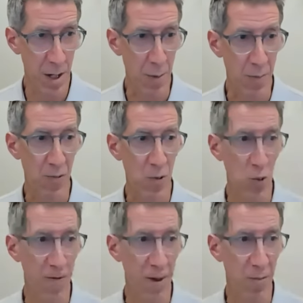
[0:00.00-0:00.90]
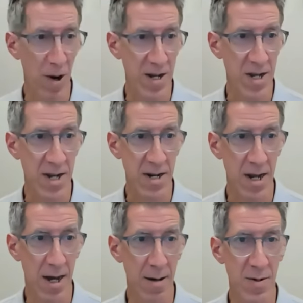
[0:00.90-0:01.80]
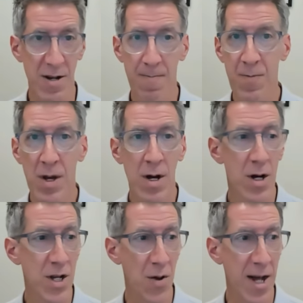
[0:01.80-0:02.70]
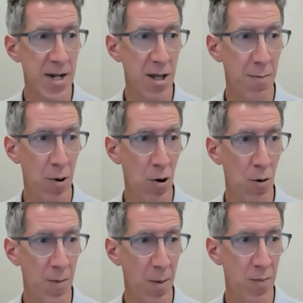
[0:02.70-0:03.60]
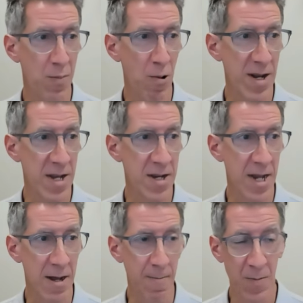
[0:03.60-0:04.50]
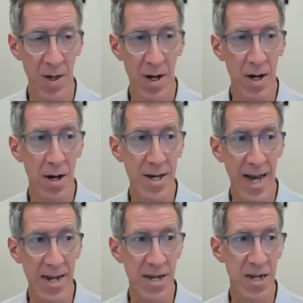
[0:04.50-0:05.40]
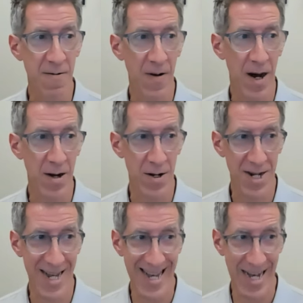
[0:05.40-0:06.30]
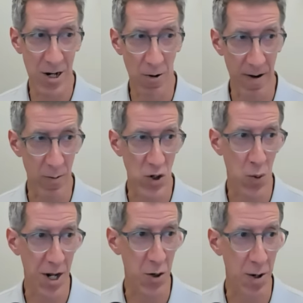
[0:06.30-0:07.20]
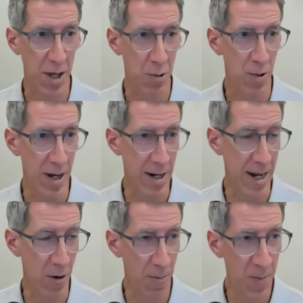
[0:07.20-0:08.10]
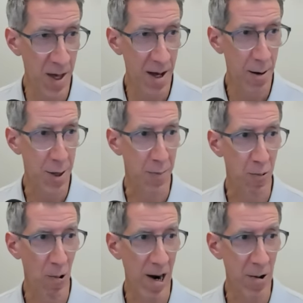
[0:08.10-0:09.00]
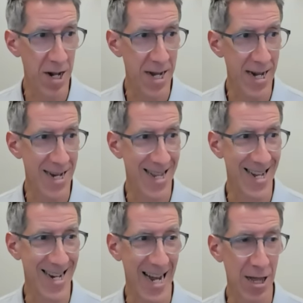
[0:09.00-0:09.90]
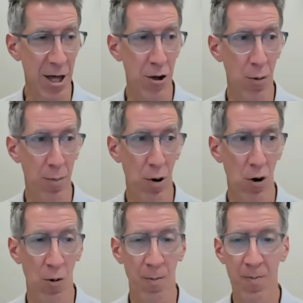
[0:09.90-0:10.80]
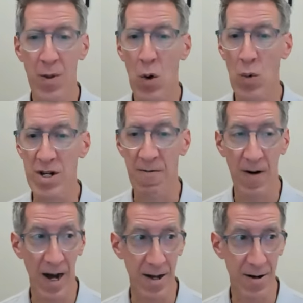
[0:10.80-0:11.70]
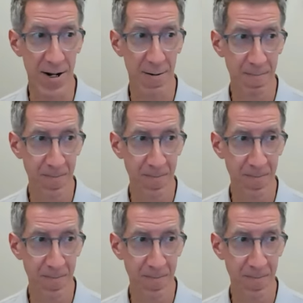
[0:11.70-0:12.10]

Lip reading: improve the processing times. So that's the PERM, the processing cases filed in November 2023. Now, the priority date is the date that your PERM was filed.